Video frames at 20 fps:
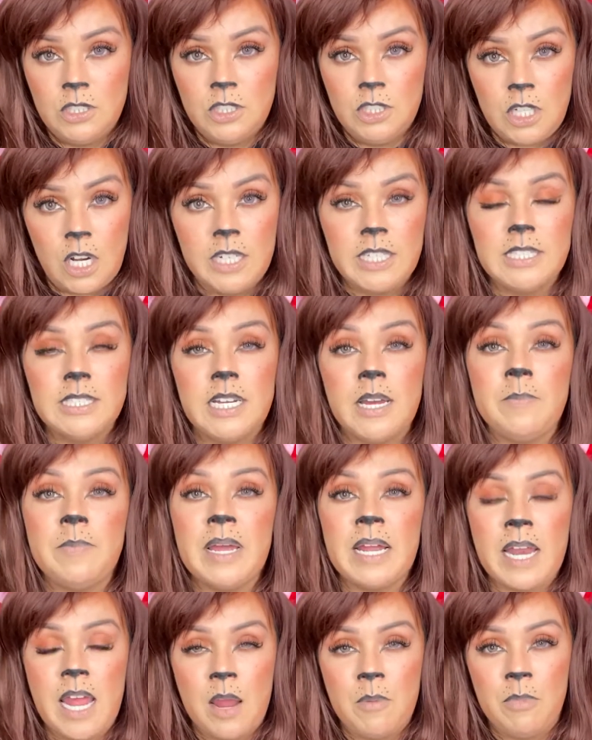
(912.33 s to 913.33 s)
Johnny Depp
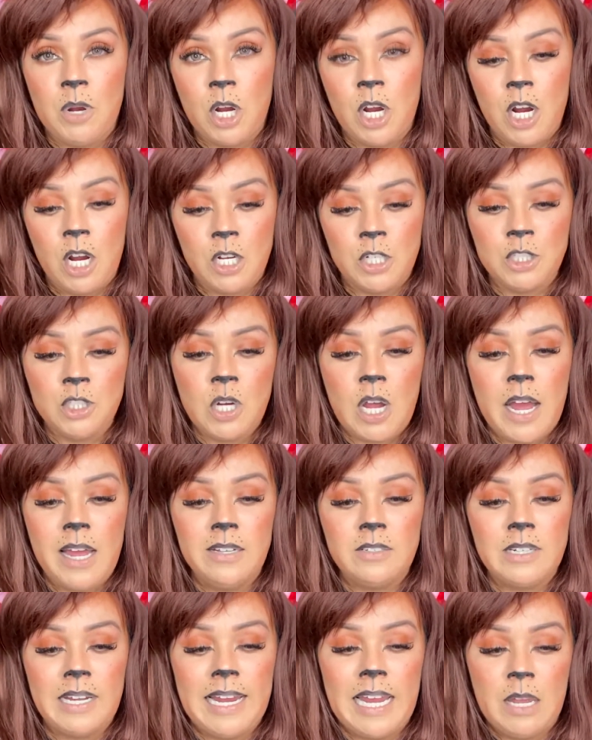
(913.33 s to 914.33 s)
and Amber Heard
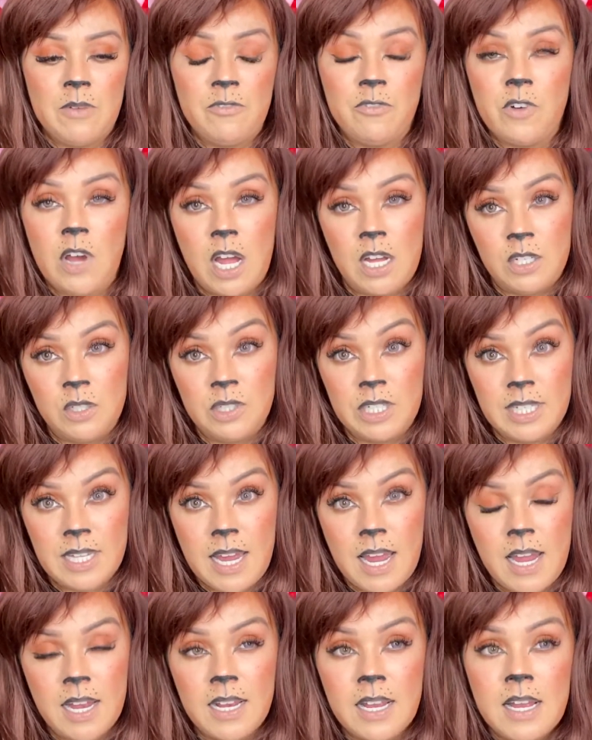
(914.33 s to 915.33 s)
trial. I am following
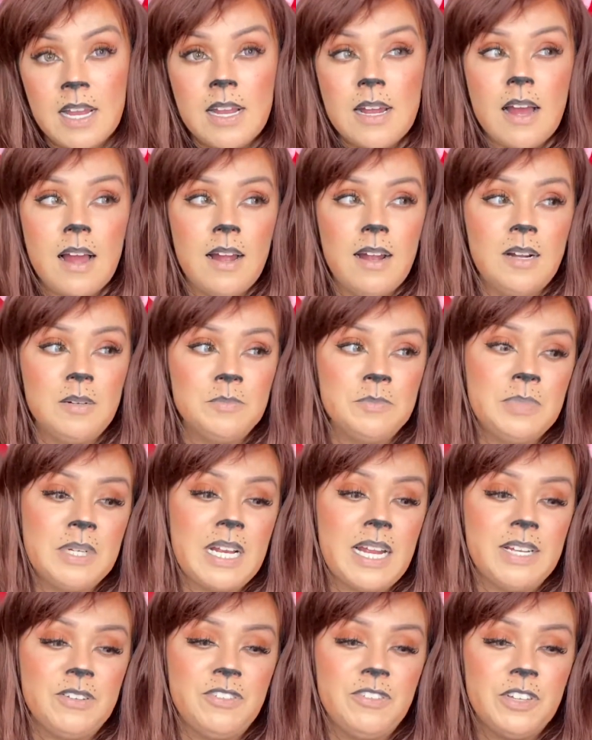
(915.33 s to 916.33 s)
that, um,
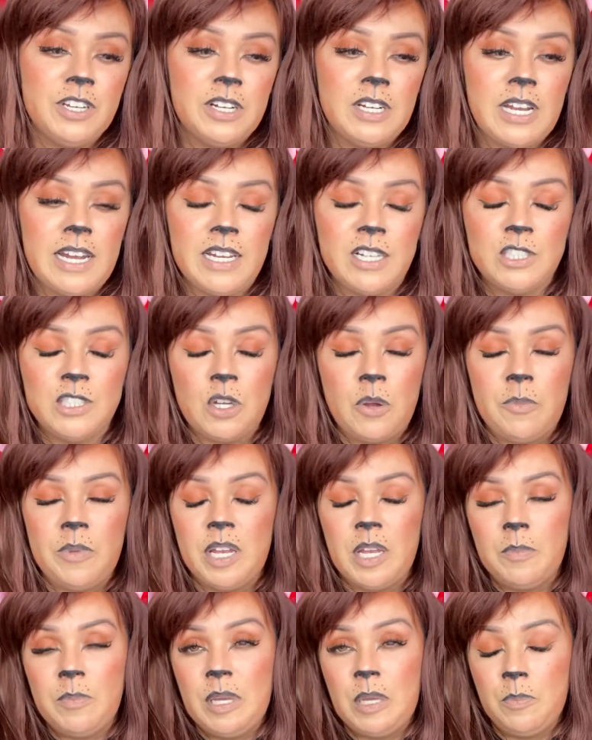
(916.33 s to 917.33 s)
but I feel like so
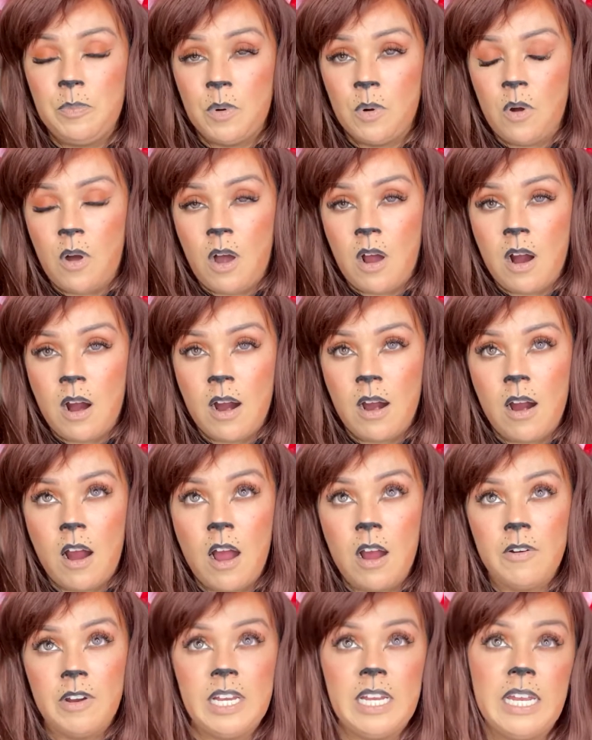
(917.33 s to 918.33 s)
many people are
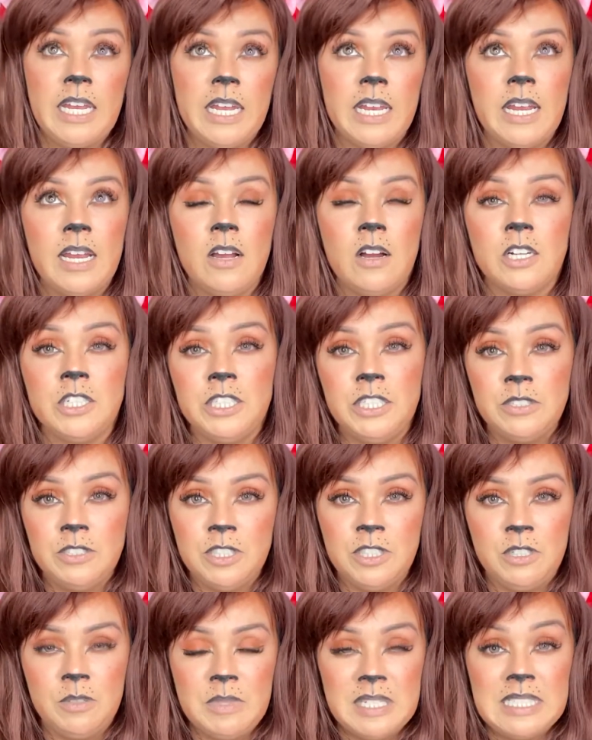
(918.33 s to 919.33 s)
already getting on
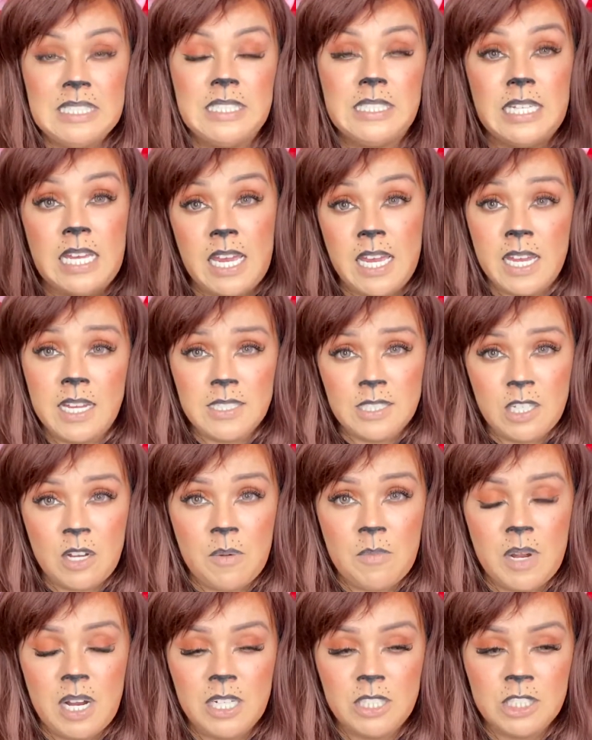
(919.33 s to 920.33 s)
YouTube and seeing it
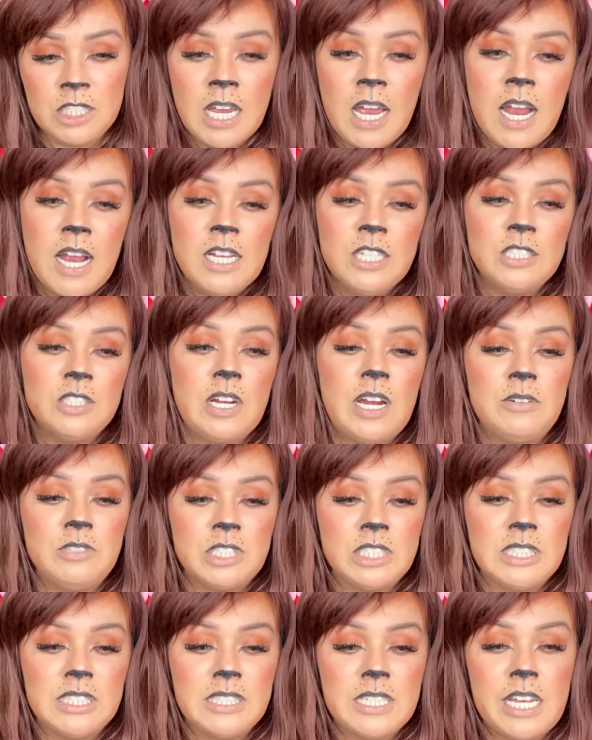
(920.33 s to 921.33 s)
so much. So I
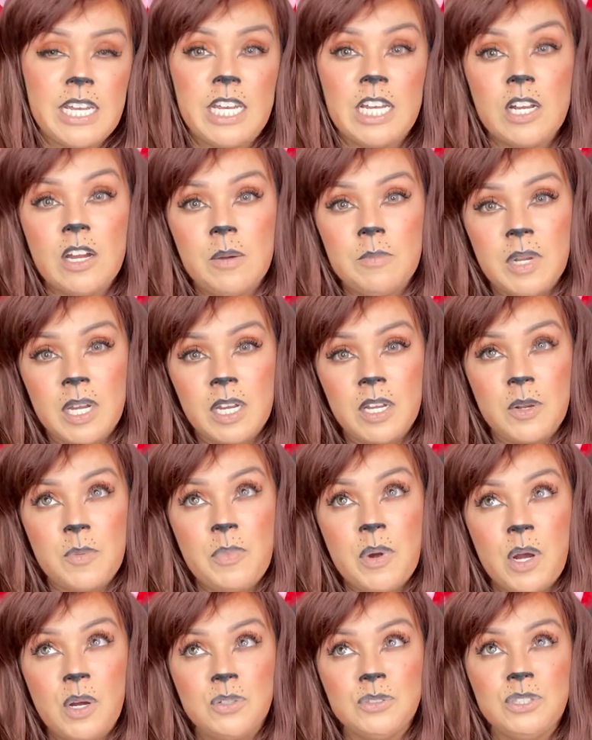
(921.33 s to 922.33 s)
was just like, you know, I'm not
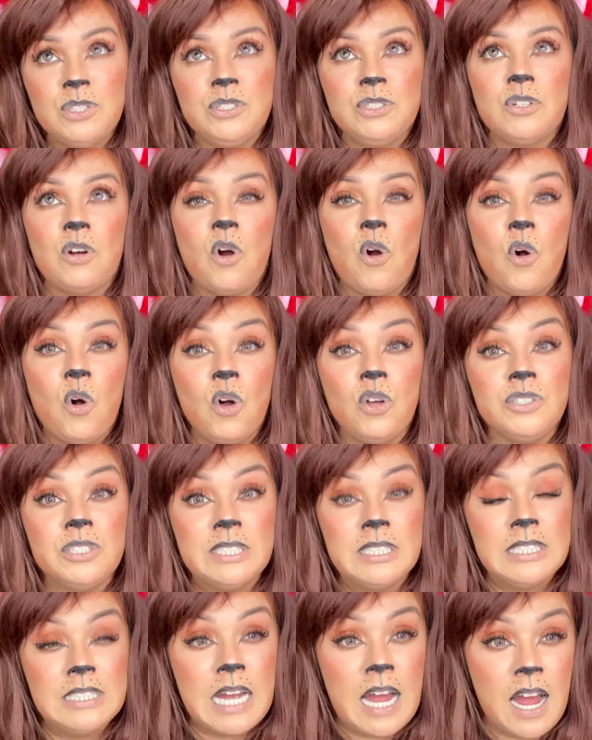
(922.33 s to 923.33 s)
gonna post all
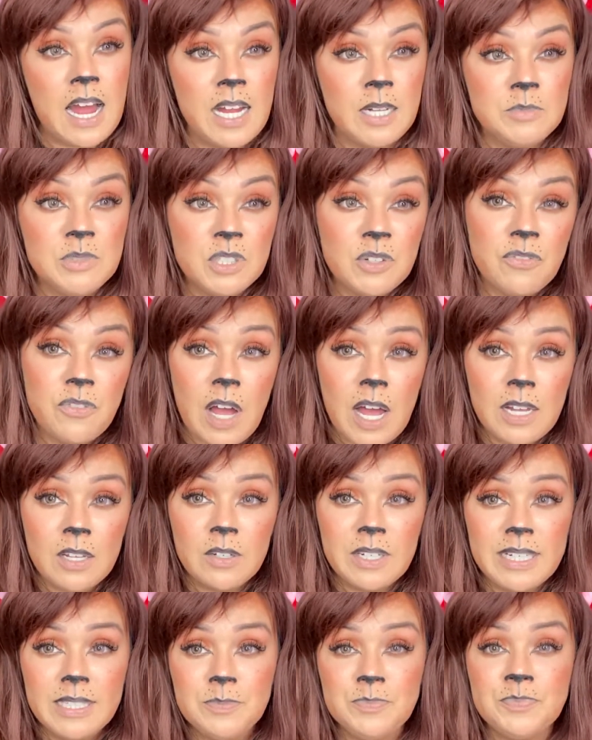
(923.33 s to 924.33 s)
the time to
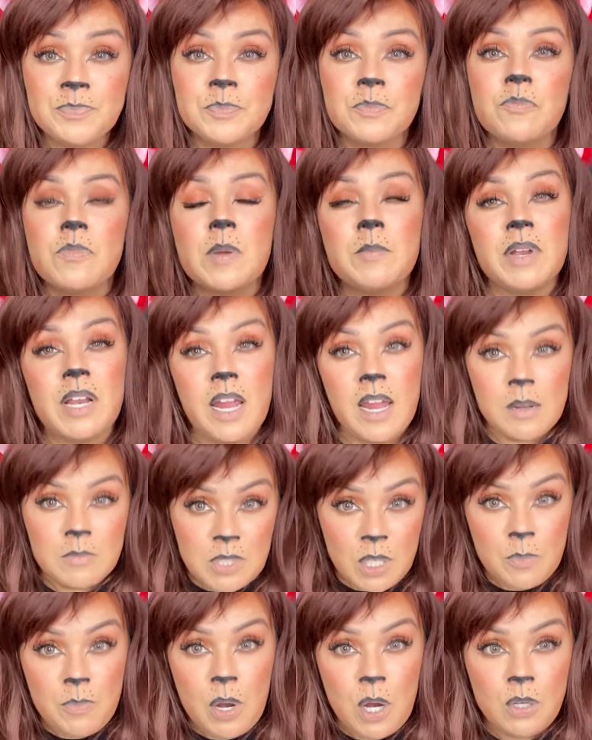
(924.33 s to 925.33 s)
follow it, but I
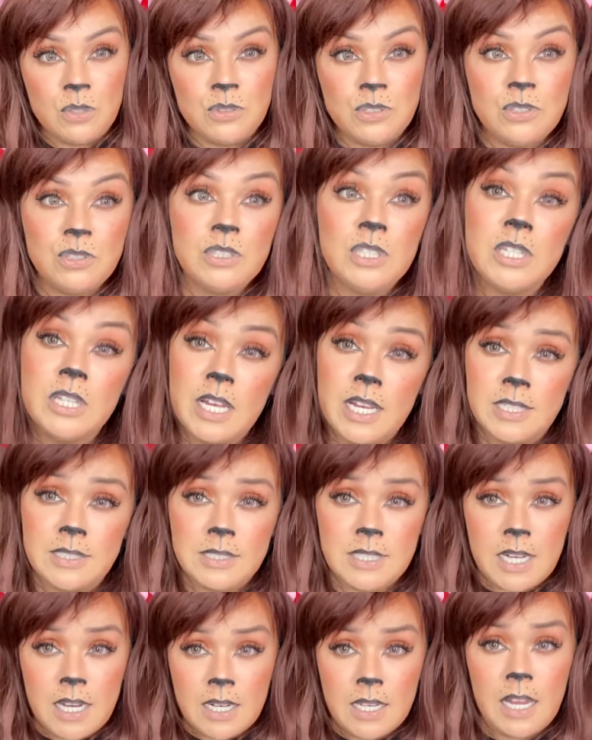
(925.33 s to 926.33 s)
am gonna post the
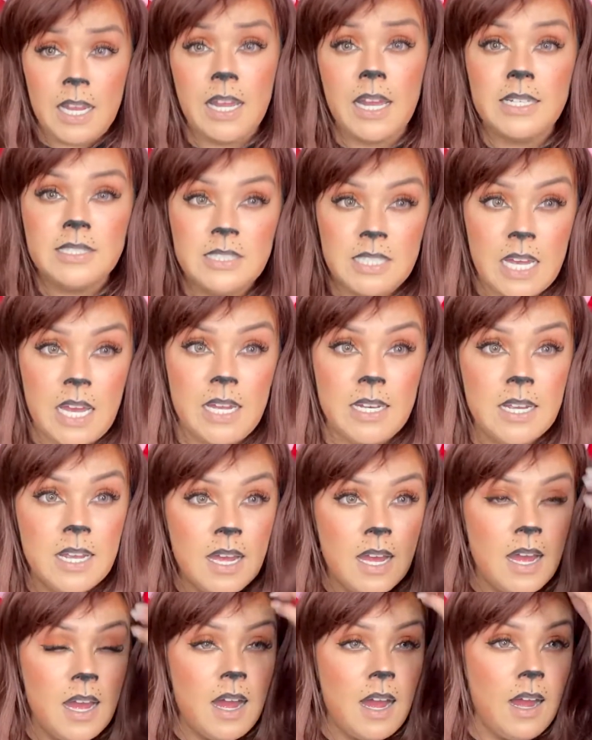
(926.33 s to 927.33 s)
things that, like I said.
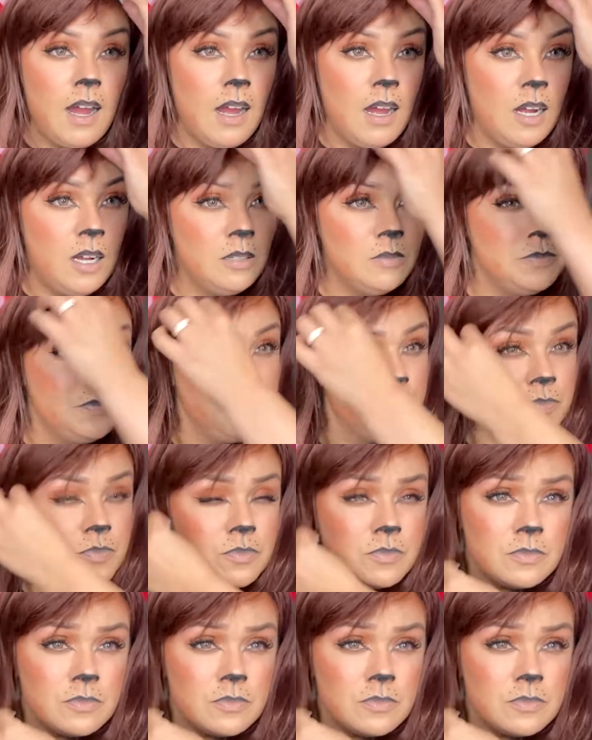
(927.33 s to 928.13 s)
Um,